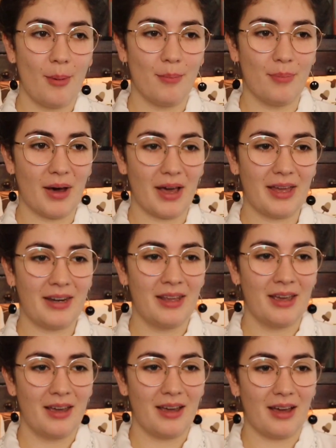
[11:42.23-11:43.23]
But
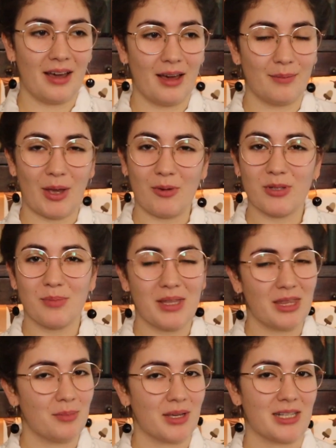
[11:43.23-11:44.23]
that was
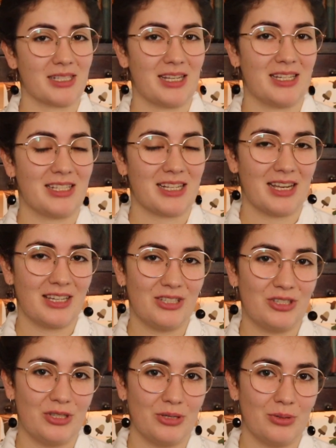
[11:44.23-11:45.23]
mainly because I
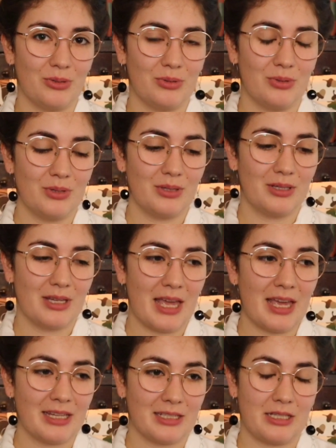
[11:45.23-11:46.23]
decided to
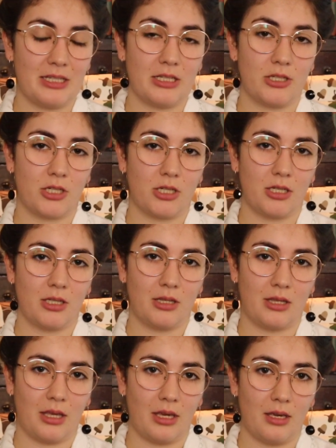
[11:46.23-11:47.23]
hand stitch
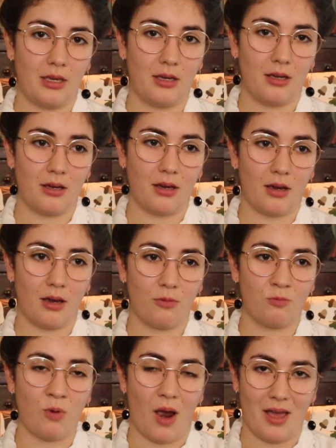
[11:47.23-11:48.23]
the
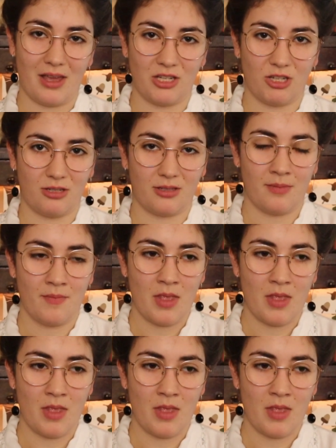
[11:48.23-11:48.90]
raw edges.